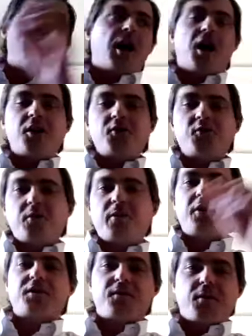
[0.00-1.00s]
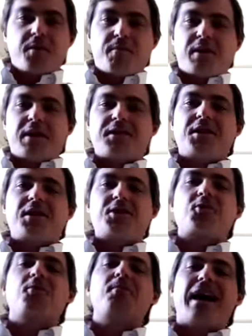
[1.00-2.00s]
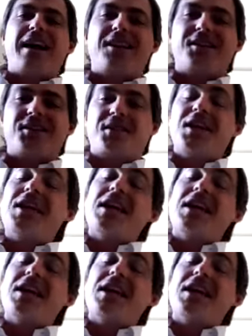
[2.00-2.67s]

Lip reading: 100 meters from the presidential palace